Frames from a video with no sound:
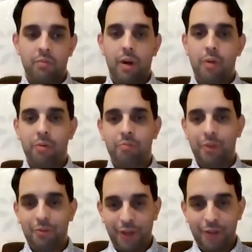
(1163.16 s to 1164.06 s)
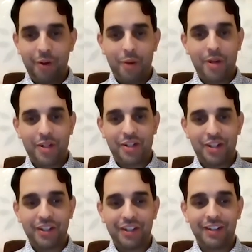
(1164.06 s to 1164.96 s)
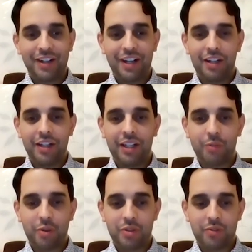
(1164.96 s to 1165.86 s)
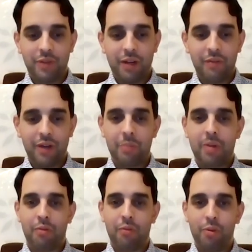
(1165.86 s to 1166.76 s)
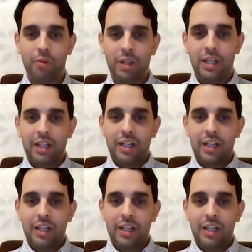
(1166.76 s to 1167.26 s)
Wow, thank you very much, Anna. It was very, very powerful.